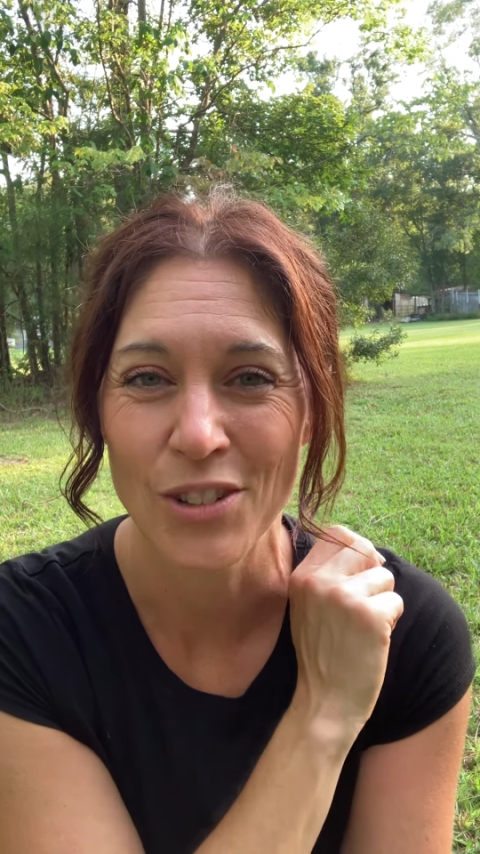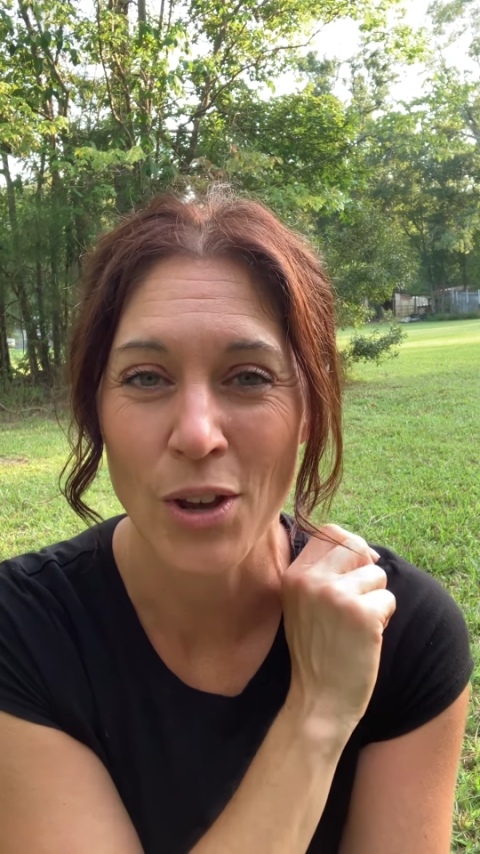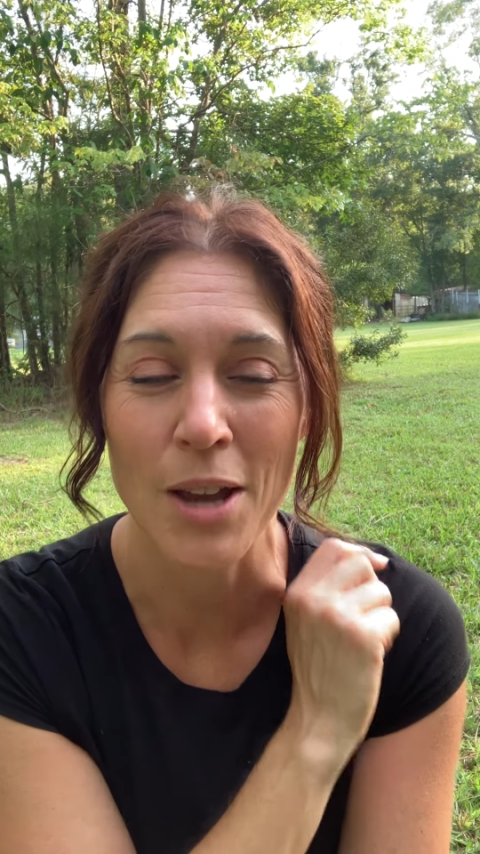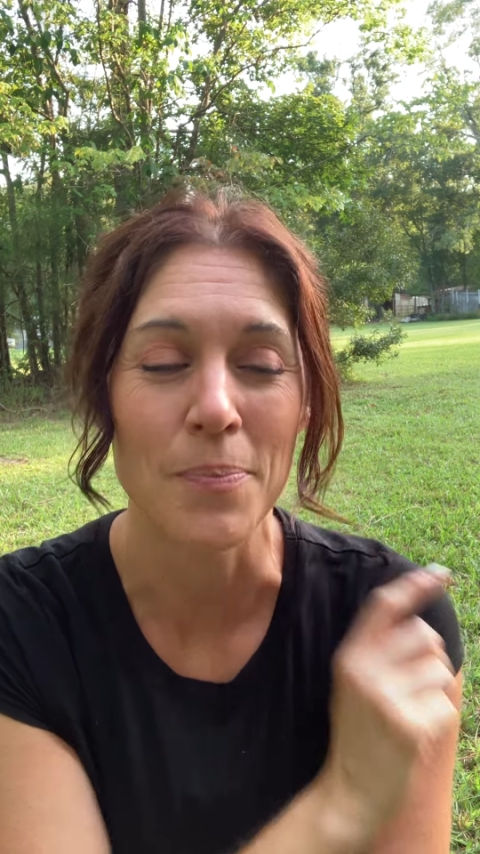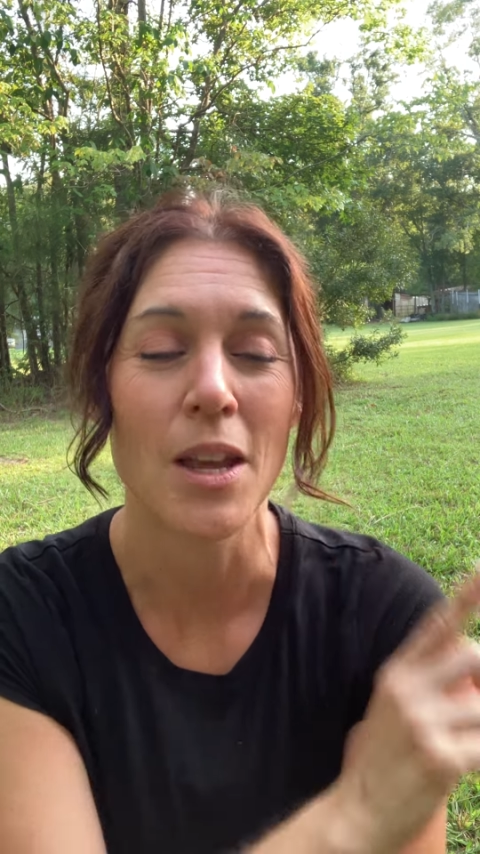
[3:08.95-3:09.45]

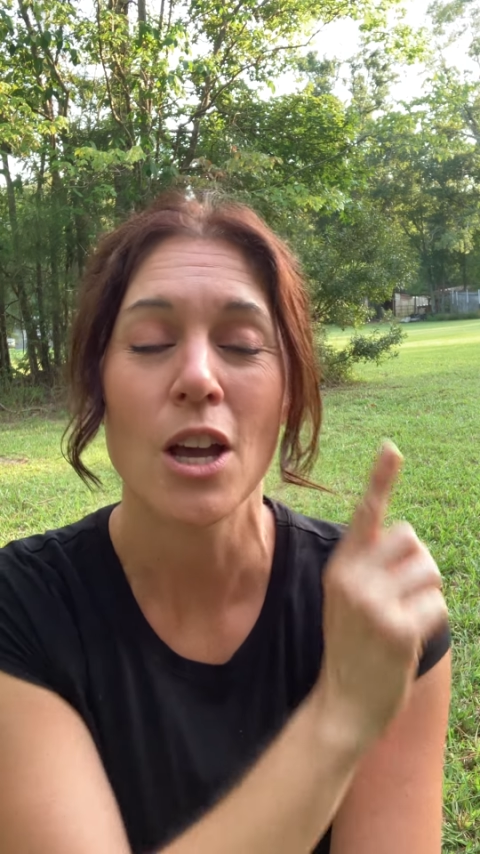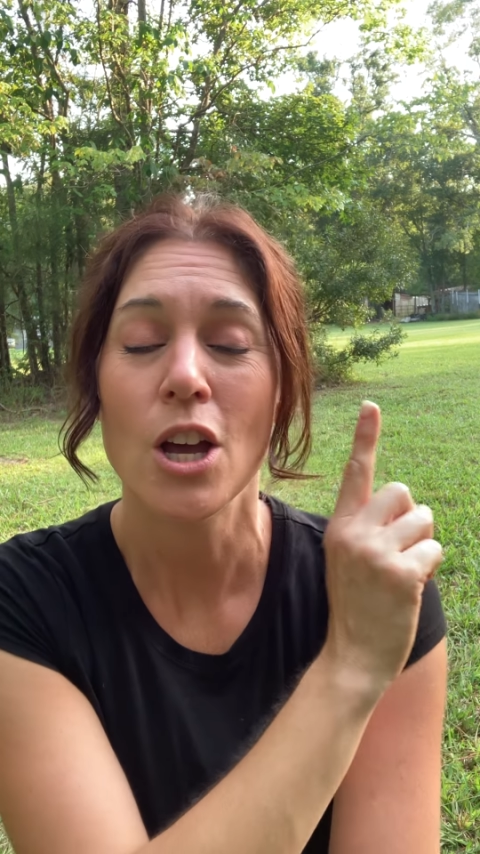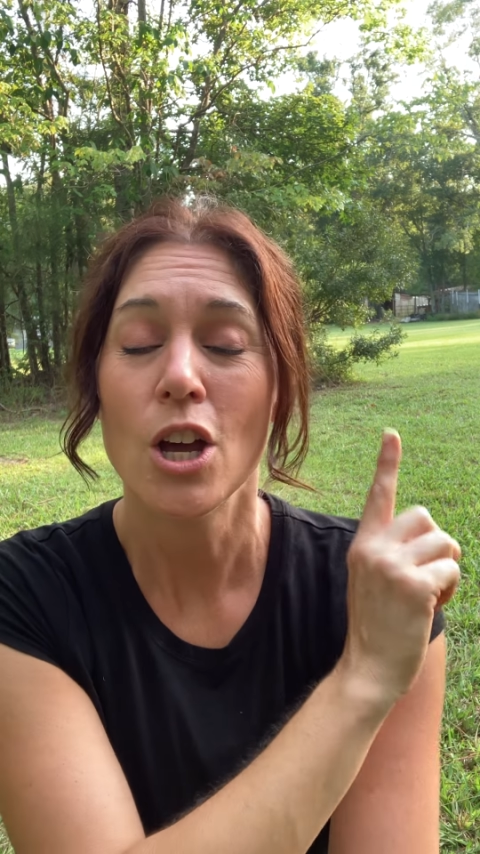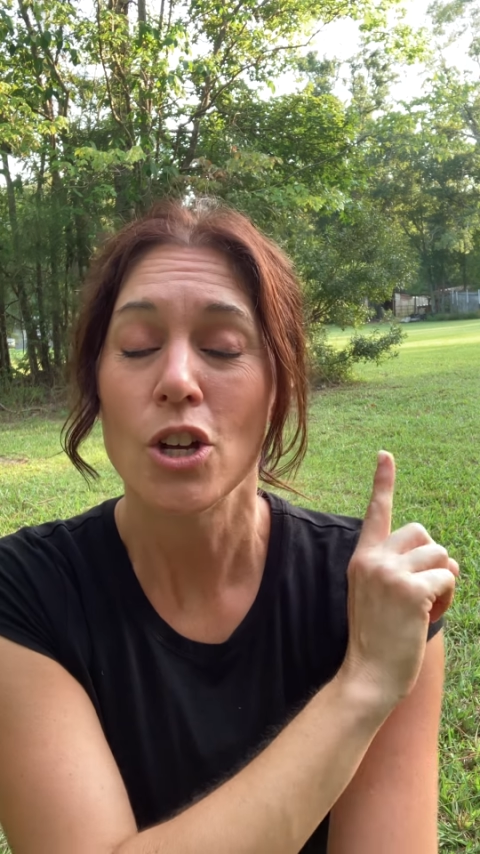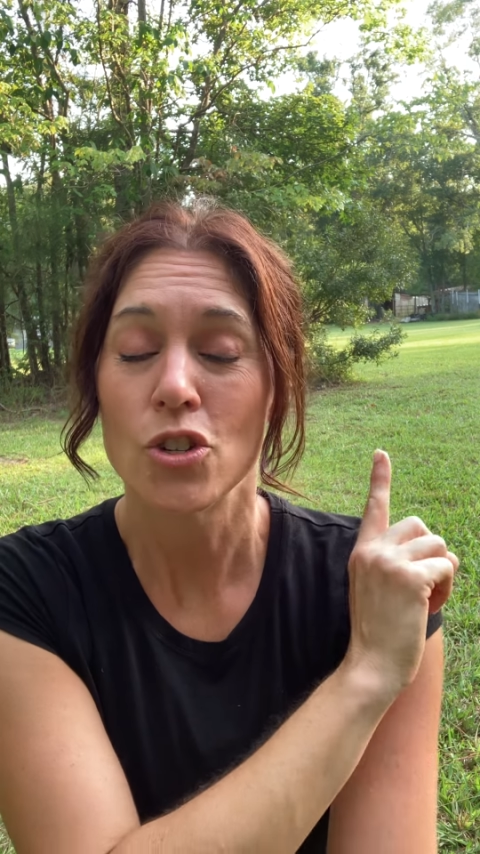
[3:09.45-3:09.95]
Okay,
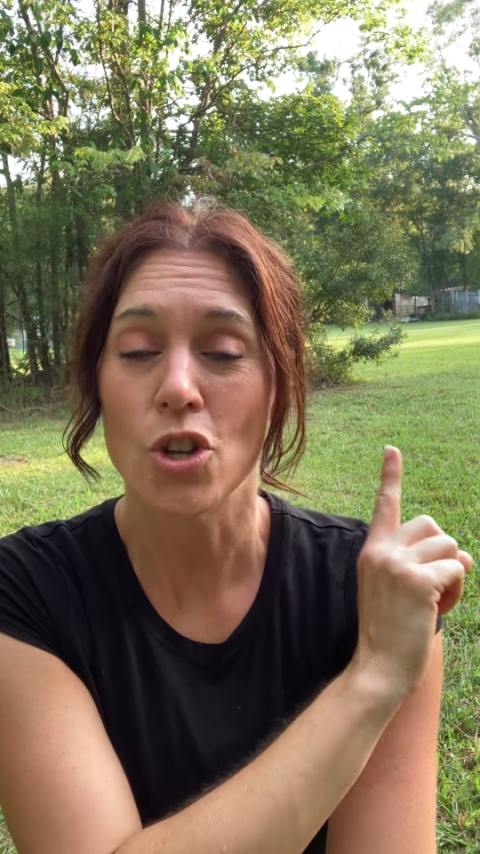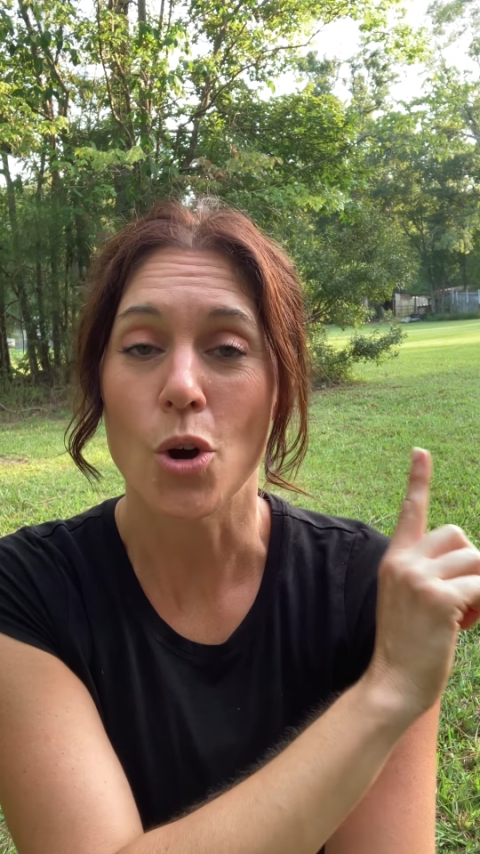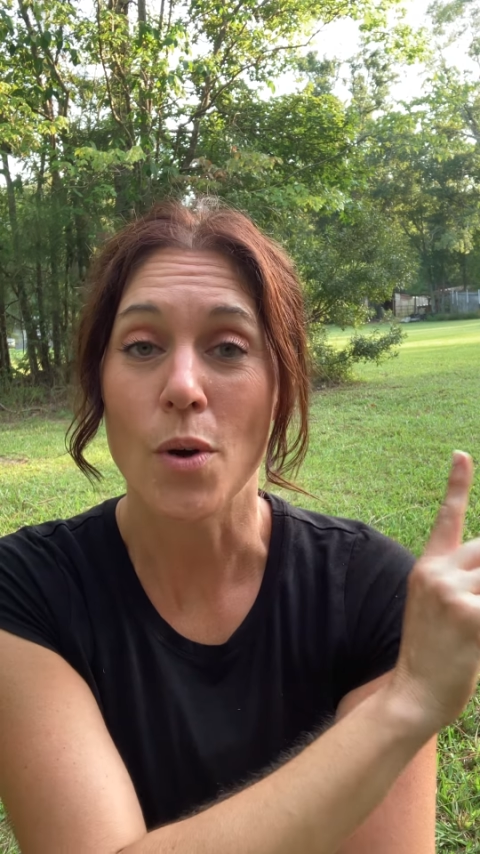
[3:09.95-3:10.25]
so,